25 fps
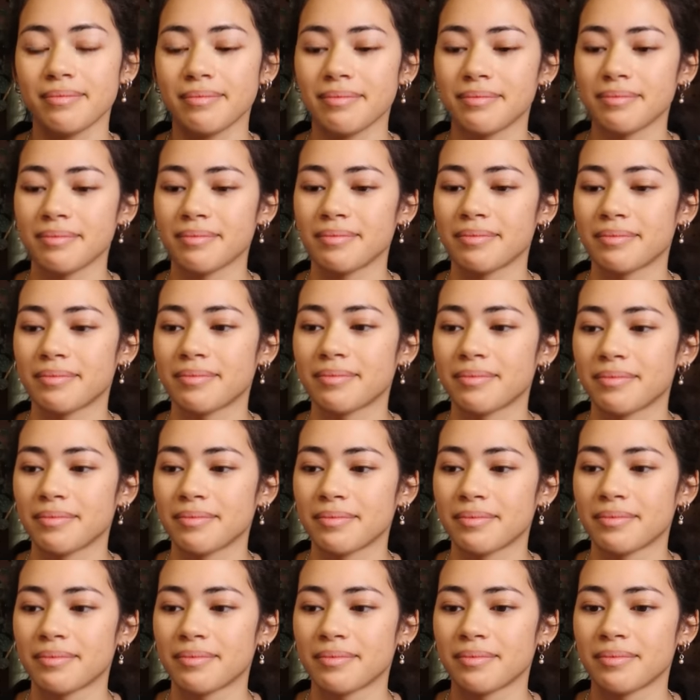
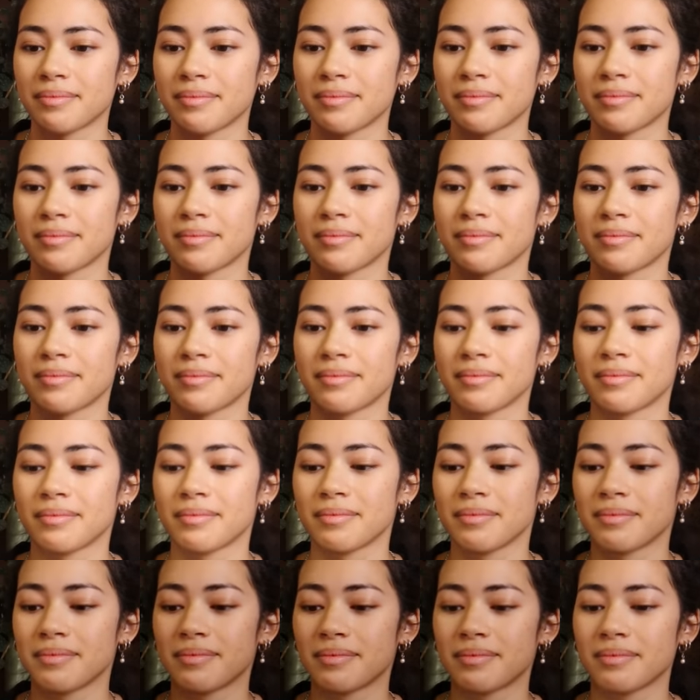
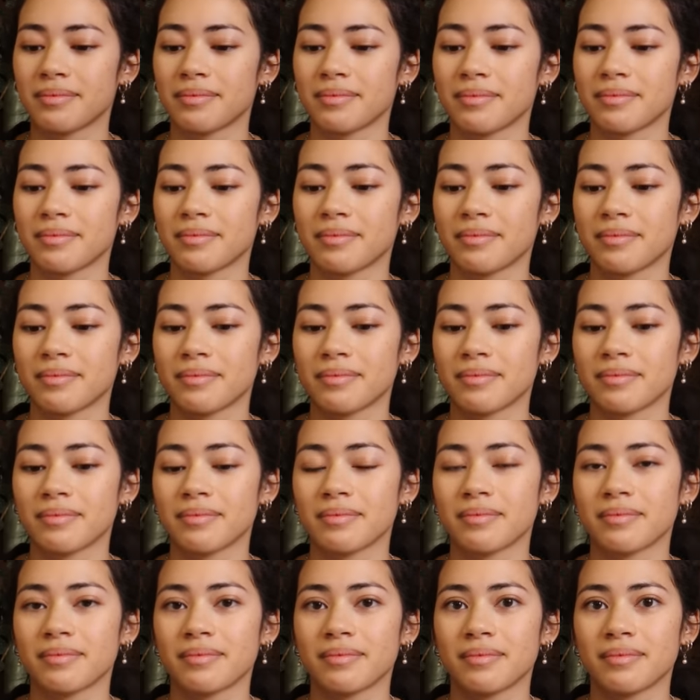
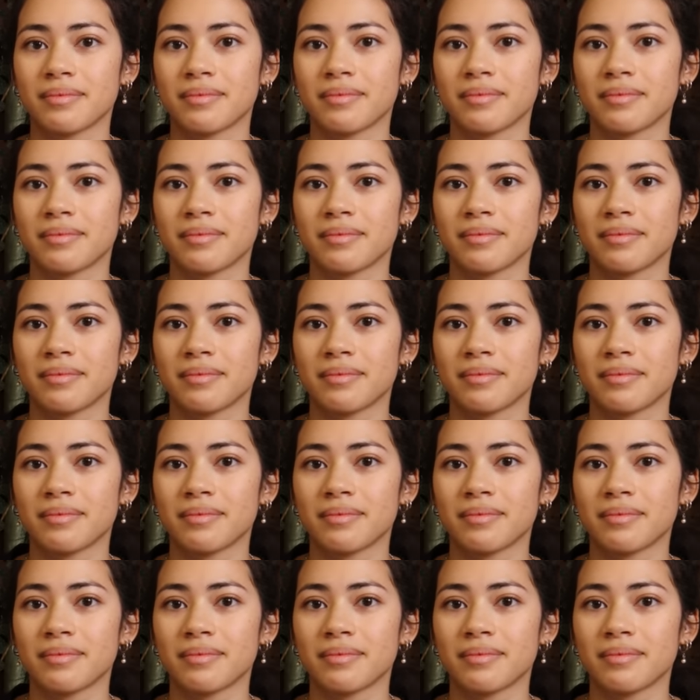No words are spoken by the person on screen.